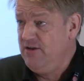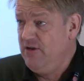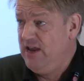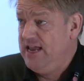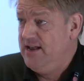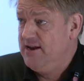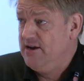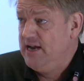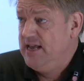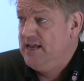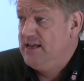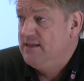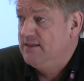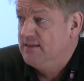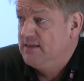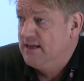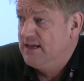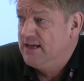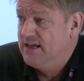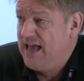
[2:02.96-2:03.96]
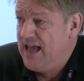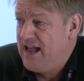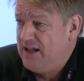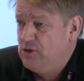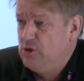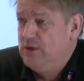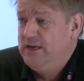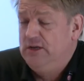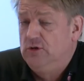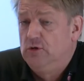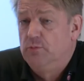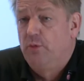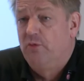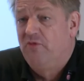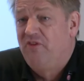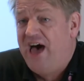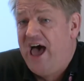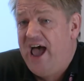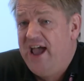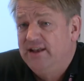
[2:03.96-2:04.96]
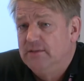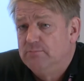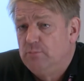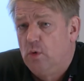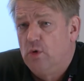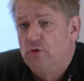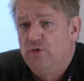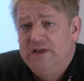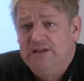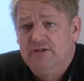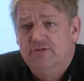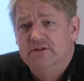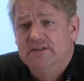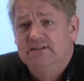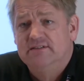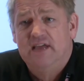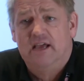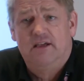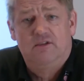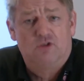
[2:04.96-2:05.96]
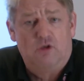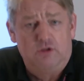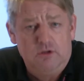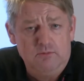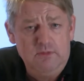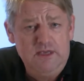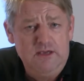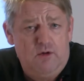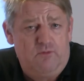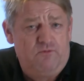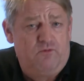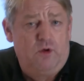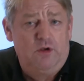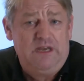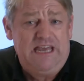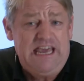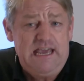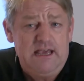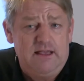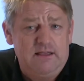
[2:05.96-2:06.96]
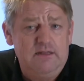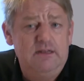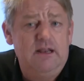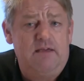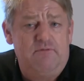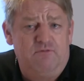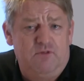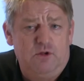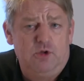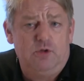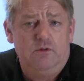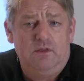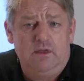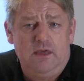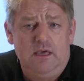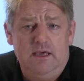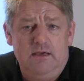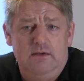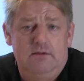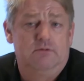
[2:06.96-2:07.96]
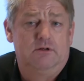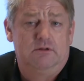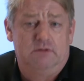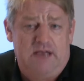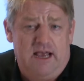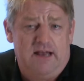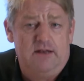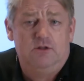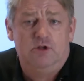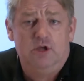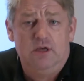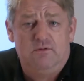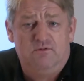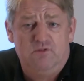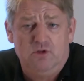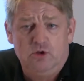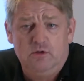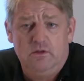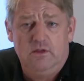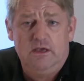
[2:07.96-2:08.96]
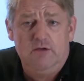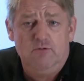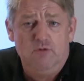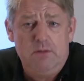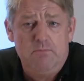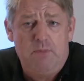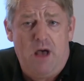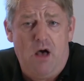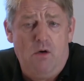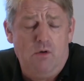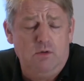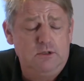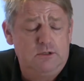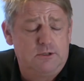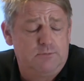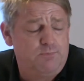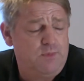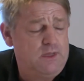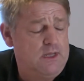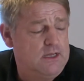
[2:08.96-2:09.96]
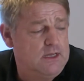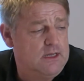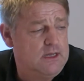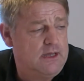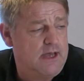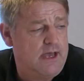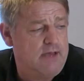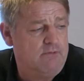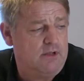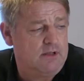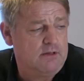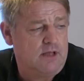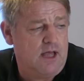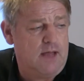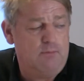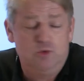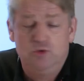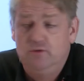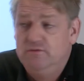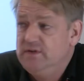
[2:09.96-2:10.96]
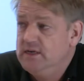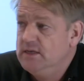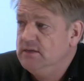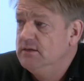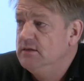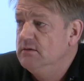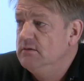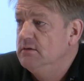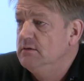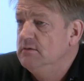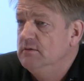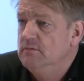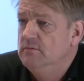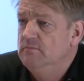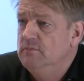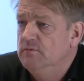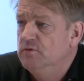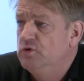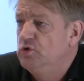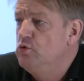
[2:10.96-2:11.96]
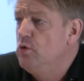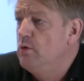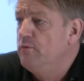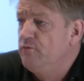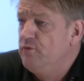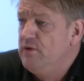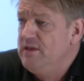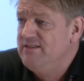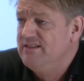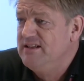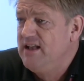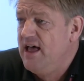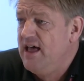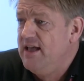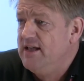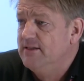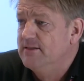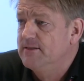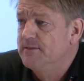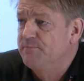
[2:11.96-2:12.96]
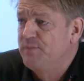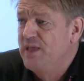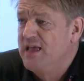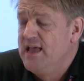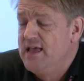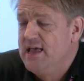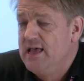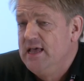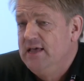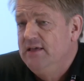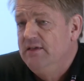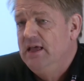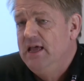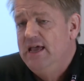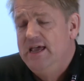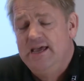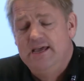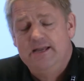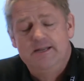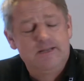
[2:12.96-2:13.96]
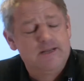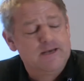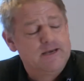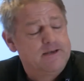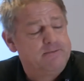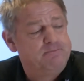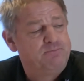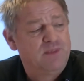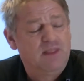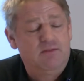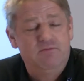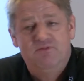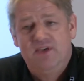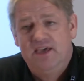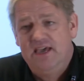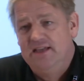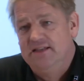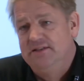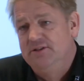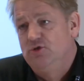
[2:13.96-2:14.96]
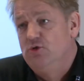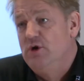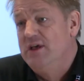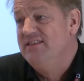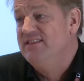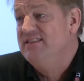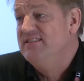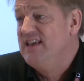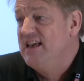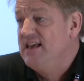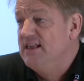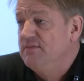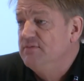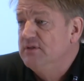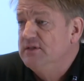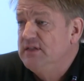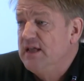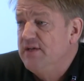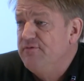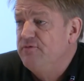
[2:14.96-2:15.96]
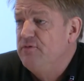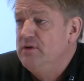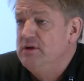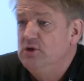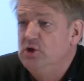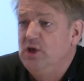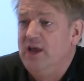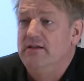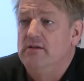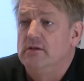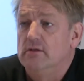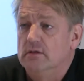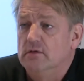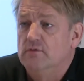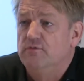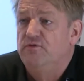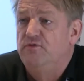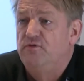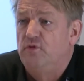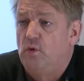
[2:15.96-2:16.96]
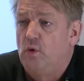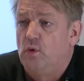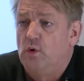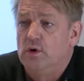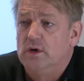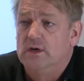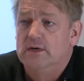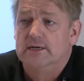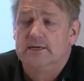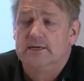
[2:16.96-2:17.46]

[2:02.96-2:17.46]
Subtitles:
here is actually to provide a more rigorous taxonomy of what is an energy efficiency rebound. I will come to that with 2 or 3 slides. And then to assess the different channels for